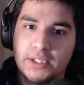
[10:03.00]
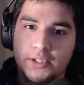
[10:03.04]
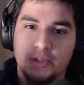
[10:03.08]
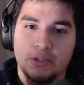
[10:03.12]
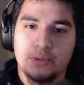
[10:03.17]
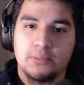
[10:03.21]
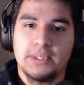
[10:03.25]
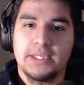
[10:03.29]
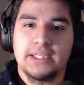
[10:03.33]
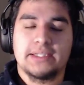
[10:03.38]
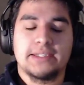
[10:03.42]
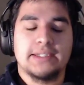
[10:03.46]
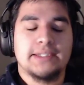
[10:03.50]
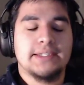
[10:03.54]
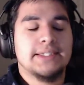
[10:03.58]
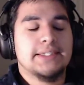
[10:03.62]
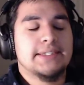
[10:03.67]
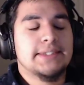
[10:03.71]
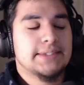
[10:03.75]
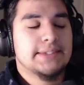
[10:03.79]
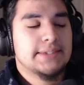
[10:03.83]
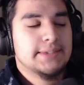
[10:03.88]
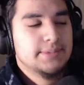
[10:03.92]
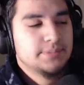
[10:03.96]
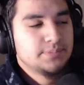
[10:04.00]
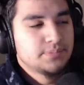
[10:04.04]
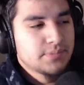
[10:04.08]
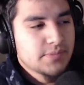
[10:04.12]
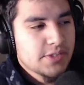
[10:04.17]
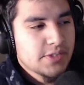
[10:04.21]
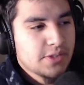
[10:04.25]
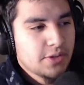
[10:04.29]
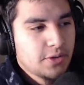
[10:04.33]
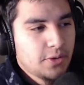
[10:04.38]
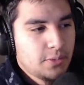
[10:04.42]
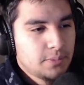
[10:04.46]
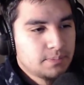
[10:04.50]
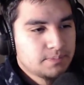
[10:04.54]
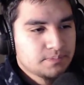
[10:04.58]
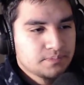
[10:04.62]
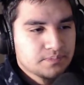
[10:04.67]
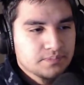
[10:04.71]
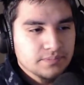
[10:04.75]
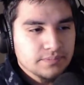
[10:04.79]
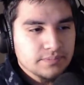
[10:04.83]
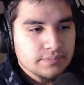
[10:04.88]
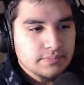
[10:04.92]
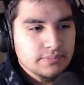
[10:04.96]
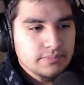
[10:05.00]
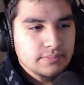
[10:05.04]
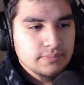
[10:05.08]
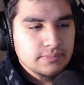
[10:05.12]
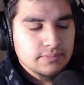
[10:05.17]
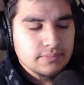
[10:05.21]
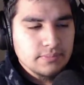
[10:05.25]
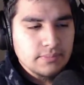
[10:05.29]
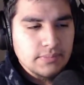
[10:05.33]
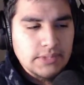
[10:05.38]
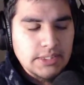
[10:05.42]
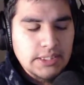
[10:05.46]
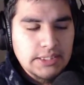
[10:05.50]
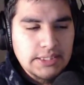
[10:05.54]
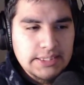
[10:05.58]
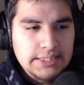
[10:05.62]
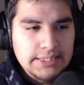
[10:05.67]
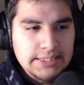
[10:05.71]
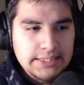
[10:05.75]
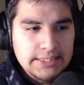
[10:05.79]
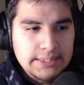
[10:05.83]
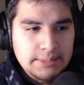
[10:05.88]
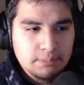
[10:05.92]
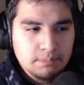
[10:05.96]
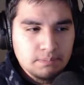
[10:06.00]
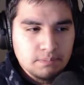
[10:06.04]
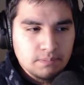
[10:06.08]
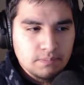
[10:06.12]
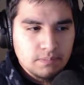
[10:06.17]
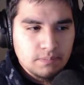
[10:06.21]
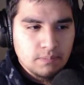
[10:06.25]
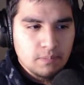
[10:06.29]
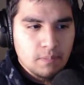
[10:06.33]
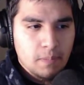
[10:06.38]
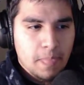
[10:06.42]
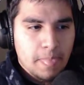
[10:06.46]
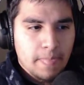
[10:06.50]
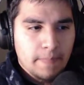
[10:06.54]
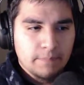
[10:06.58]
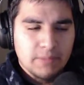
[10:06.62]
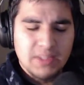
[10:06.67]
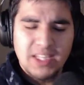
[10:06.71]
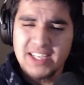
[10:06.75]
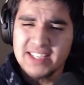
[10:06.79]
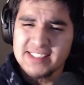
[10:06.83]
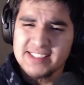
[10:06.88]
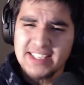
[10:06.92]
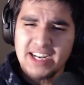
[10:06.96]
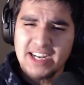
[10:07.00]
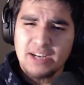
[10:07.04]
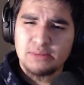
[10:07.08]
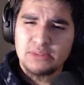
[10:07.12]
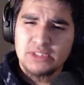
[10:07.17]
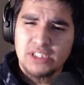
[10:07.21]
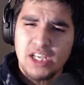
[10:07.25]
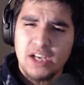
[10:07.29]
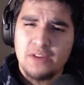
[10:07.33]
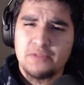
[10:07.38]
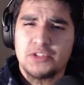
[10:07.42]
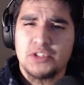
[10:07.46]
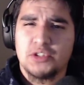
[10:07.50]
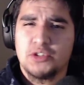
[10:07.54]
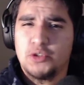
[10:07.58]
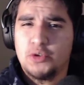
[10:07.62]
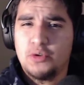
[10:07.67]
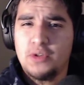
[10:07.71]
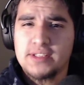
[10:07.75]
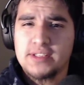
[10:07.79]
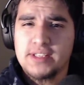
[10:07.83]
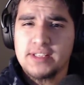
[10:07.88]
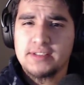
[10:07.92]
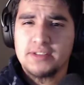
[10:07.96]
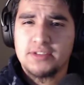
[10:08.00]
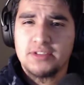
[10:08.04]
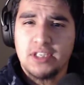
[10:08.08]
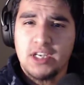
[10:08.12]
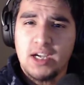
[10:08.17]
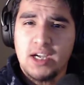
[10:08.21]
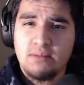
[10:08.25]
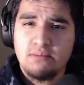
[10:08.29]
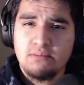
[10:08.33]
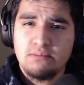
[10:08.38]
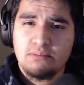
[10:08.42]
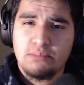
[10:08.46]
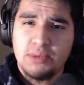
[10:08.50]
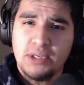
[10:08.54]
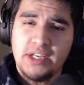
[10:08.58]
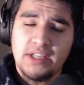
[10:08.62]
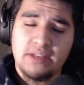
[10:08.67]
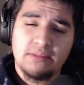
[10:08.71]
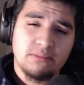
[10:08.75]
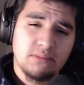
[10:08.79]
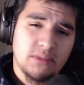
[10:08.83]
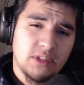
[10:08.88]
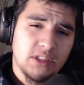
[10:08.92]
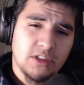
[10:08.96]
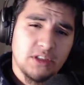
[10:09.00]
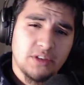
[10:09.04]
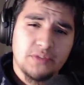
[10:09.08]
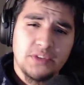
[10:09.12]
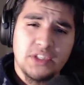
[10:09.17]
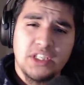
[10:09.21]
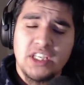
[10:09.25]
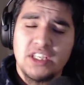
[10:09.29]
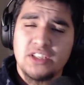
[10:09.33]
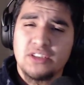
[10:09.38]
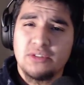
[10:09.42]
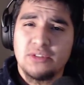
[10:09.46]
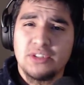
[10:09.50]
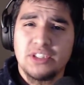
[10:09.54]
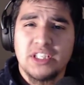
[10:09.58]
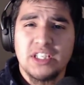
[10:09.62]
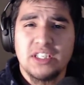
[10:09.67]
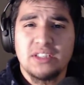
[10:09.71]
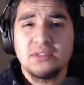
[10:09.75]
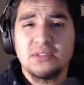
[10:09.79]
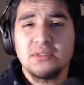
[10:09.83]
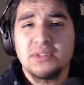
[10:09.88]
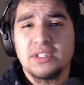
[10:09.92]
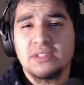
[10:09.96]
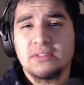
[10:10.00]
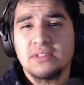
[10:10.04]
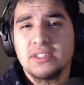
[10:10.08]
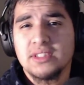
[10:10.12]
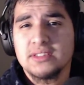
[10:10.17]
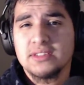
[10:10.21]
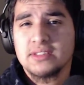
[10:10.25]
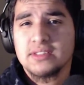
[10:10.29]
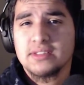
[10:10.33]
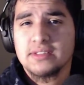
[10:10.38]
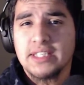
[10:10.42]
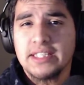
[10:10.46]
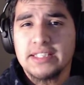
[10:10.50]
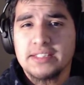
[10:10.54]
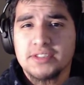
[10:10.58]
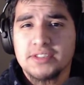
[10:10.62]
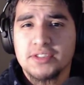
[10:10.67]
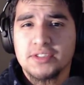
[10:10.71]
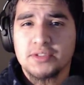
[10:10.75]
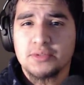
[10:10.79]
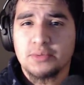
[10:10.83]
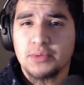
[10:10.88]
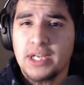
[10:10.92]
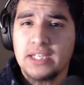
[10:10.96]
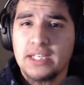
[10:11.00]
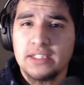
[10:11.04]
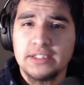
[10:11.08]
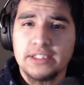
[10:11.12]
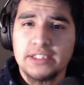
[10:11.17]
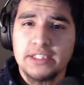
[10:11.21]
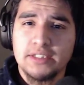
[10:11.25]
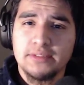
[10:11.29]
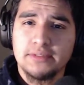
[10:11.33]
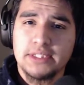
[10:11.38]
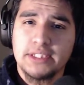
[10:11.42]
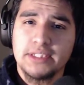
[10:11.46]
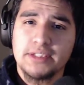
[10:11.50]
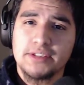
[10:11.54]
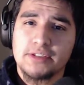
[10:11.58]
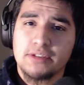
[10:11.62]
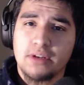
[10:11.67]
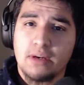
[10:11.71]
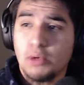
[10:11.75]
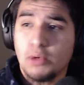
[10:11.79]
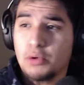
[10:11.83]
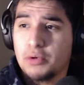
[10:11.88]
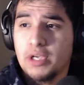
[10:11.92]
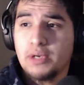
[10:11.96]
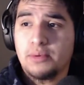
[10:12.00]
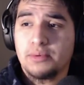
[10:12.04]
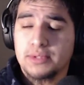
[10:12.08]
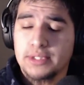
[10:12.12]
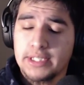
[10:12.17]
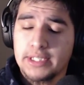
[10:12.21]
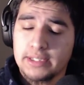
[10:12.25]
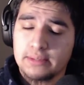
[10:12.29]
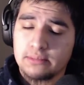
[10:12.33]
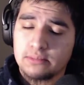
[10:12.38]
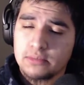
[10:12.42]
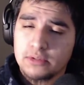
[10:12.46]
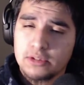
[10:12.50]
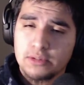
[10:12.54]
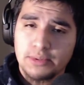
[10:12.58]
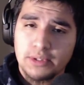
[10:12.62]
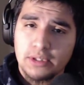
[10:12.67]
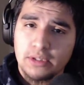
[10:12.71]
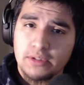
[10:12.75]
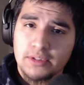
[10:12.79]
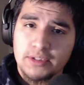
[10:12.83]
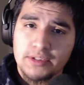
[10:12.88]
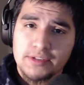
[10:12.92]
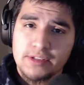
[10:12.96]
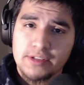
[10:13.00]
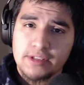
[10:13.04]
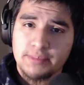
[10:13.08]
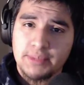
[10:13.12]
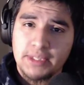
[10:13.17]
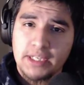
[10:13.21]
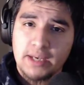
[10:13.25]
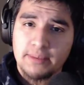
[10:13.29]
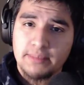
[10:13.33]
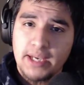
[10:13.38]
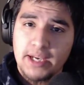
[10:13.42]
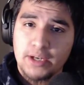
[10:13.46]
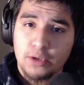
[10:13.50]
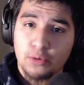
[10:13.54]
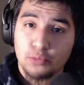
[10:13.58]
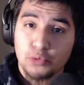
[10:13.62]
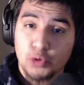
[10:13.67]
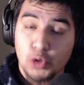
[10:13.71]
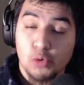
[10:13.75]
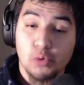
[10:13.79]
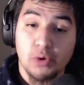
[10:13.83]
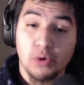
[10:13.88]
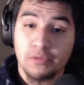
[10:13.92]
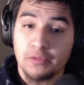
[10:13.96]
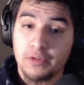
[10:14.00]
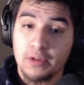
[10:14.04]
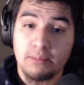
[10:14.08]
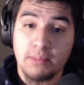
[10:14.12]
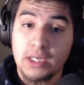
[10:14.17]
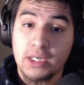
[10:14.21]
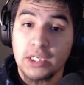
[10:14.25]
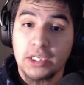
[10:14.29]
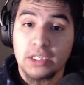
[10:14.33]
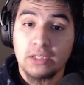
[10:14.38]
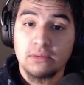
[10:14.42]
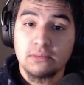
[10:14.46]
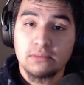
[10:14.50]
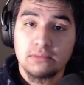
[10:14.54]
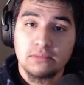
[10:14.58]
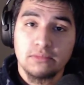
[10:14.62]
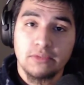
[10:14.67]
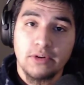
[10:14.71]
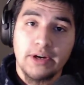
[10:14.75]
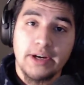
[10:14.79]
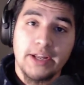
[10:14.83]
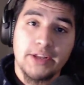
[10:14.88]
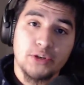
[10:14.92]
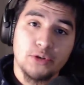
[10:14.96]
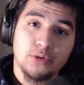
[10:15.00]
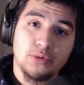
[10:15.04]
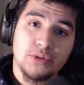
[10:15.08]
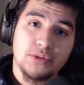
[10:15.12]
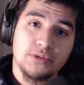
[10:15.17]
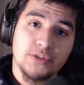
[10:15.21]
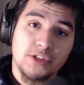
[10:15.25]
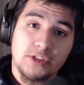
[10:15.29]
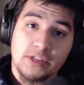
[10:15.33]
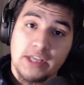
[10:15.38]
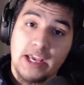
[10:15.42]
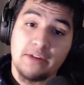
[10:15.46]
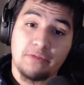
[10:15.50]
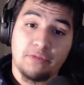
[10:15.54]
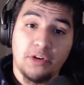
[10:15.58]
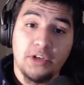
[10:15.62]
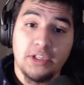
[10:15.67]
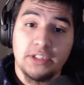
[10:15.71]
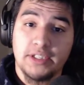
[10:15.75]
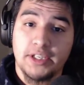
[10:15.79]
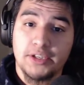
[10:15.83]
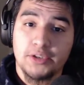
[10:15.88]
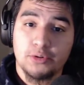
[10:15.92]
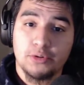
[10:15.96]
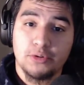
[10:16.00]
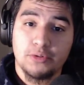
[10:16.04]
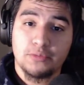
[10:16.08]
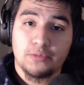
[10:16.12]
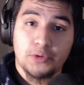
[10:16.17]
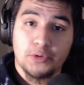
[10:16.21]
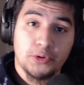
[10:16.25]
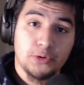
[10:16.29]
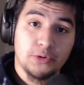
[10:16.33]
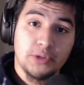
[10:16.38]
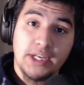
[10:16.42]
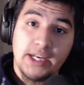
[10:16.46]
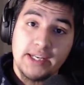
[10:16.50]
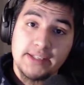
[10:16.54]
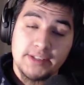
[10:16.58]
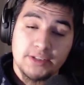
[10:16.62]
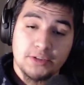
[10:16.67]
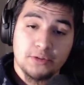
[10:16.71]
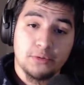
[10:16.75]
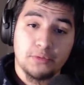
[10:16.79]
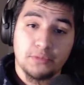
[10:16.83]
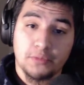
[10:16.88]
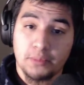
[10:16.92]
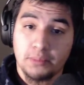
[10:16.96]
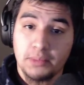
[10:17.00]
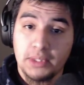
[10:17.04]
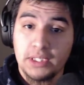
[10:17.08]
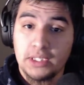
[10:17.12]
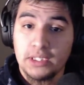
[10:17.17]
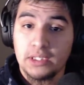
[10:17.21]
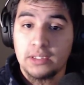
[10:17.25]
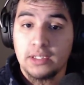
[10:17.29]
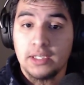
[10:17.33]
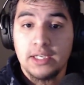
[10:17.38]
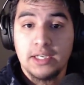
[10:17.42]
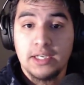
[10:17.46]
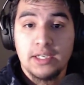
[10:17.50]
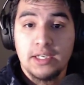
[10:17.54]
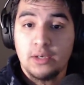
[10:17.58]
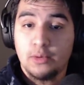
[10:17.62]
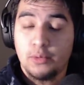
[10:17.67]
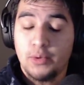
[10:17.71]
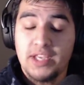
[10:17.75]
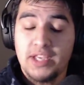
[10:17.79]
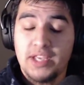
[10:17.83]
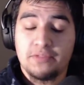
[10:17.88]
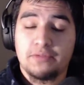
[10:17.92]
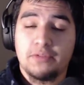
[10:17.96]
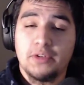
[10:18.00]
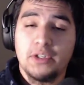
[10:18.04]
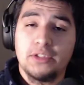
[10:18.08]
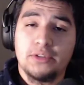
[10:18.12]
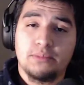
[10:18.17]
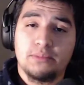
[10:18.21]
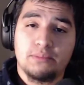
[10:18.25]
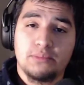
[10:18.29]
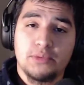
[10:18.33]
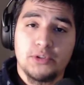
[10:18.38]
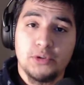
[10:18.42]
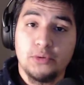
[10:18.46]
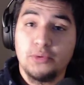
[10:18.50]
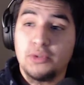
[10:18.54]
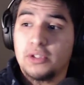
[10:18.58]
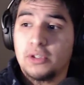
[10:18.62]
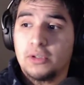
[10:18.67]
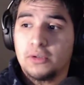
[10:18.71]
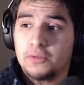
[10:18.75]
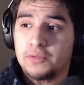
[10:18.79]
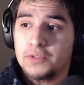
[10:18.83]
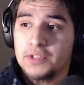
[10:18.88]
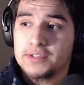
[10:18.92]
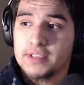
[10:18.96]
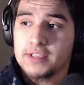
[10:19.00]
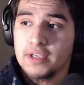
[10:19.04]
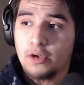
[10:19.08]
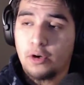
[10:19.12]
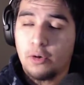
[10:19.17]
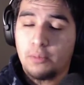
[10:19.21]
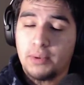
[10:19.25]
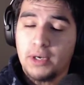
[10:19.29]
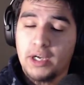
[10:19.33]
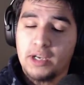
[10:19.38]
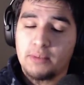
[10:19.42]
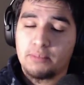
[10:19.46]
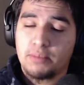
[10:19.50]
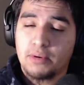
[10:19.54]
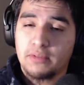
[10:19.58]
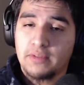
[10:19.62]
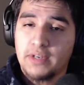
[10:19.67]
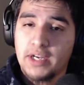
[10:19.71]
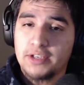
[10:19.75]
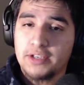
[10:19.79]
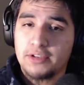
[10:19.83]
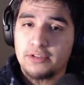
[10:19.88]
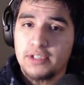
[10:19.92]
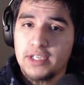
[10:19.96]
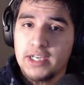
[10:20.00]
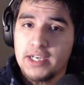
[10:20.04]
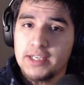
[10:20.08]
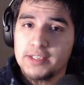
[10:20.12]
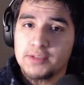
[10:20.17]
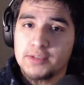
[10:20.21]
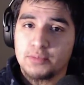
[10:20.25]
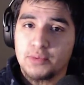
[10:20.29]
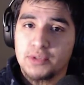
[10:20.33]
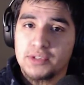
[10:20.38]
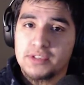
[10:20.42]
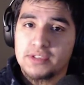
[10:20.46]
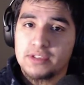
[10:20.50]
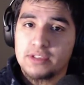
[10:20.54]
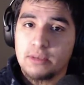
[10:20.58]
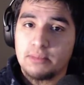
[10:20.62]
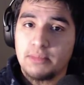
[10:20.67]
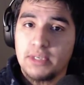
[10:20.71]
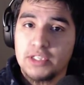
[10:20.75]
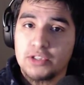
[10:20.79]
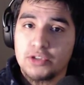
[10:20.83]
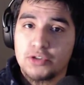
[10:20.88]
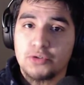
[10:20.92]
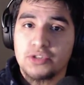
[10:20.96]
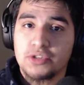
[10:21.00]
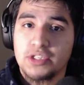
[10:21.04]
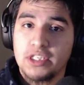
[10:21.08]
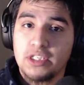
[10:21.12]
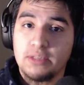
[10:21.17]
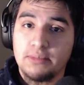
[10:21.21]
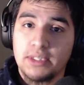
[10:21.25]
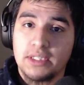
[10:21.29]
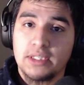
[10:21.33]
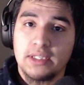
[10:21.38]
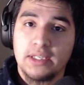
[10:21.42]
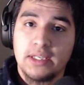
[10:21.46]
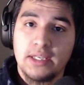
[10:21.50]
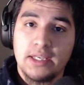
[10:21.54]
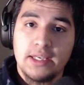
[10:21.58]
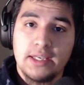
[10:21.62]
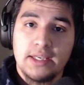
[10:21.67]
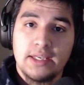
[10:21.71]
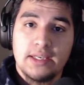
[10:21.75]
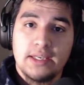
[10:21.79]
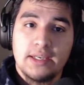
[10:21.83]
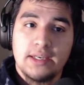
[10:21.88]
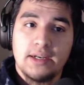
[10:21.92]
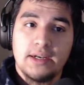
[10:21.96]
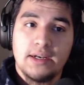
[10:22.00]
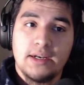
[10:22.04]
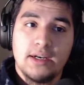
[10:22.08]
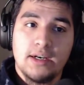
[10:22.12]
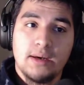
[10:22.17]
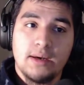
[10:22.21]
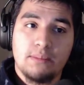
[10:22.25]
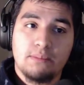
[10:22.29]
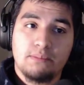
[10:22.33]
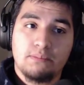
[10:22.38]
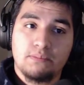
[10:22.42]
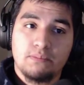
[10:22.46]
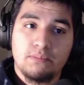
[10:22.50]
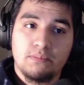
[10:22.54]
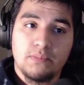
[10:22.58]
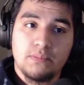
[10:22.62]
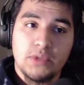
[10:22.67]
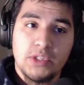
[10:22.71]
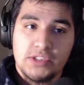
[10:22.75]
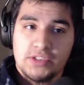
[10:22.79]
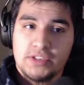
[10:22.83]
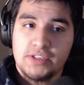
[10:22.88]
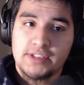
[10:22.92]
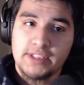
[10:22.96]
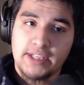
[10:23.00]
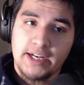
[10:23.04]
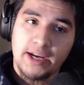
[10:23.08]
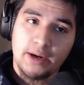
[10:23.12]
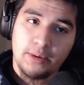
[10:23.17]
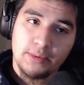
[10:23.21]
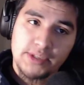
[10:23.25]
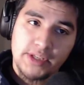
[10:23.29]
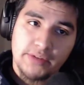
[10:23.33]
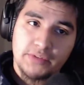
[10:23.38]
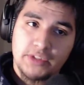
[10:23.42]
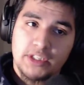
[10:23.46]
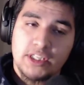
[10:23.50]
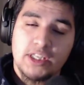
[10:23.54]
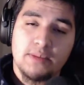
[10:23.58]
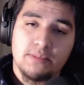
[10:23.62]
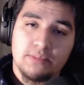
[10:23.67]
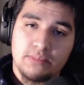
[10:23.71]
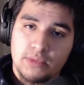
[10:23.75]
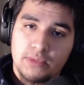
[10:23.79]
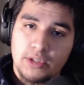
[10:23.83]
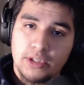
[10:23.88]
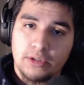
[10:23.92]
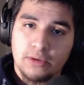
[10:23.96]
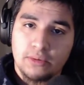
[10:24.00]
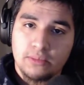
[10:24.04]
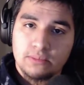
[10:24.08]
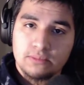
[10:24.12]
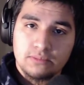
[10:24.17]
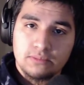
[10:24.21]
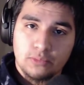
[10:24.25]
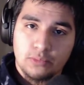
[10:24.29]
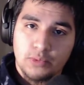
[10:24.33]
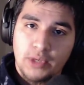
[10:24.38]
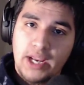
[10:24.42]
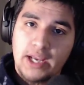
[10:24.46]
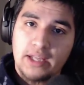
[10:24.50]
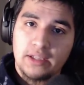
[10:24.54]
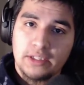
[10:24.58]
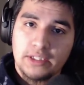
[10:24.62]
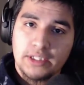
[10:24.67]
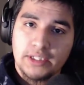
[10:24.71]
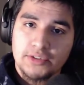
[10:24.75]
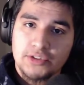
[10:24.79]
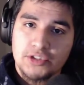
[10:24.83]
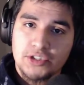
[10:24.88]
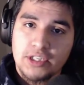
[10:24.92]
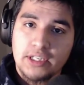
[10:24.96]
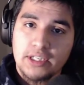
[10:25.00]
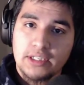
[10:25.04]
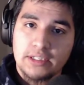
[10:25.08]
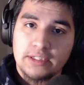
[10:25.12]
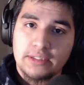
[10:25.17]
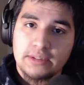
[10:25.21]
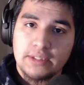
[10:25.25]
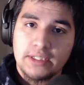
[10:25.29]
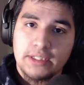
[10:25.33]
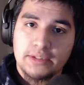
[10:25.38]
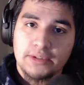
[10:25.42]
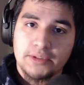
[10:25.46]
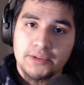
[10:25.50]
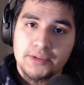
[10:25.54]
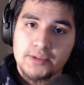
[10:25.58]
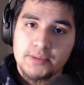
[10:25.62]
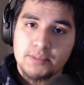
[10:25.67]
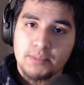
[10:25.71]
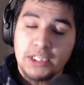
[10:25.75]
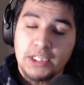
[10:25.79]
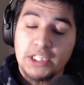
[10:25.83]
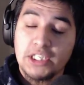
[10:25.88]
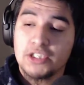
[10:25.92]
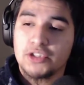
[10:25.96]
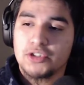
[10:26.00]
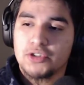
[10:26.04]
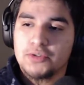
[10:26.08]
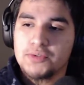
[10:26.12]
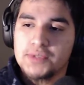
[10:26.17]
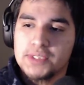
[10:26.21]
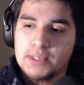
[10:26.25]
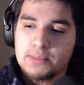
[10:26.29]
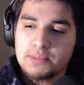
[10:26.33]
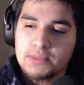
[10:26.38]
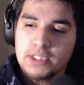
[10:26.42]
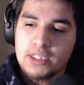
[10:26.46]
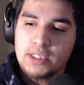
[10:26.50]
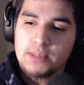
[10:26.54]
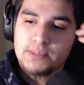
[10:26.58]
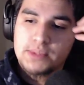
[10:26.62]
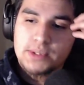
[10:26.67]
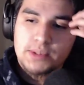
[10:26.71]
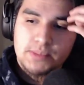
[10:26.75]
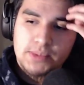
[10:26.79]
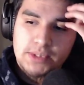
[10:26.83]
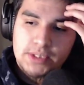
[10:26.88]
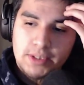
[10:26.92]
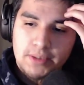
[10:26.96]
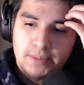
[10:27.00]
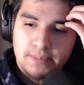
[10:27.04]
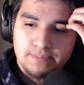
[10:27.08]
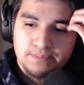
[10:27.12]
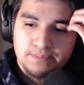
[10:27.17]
you make? So, like I said, I would love to do this as a job, but if you can't do it, you can't do it. And that's just the reality of it. And so I'm okay with that, to be honest. I mean, I don't do it for the money, right? I do it just to have fun. I do it for you guys. I do it for me. We have fun doing all of this. I hope I provide you guys with some entertainment. It's just that I always have to keep, reality in check, and there's money issues sometimes. So,